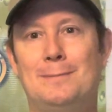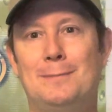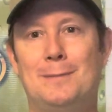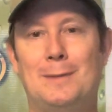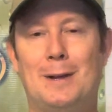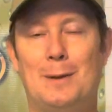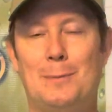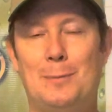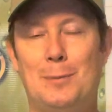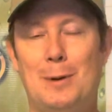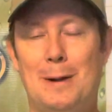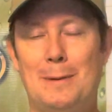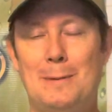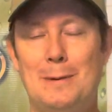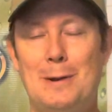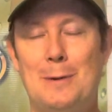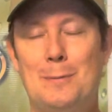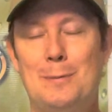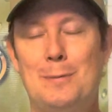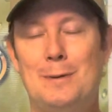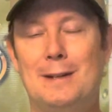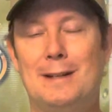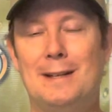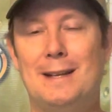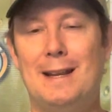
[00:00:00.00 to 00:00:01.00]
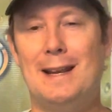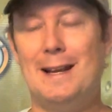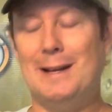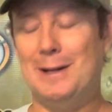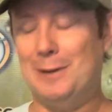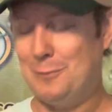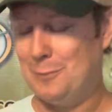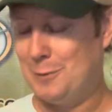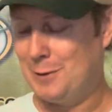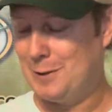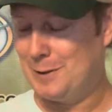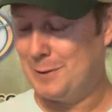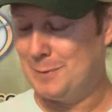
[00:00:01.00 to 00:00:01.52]
I'll probably open a can of
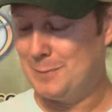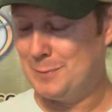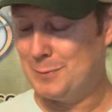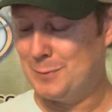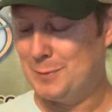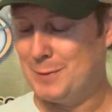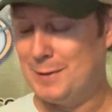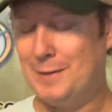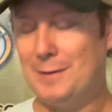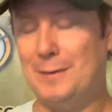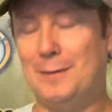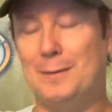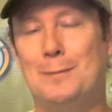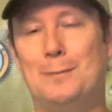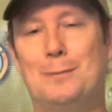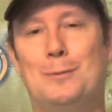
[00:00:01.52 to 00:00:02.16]
worms with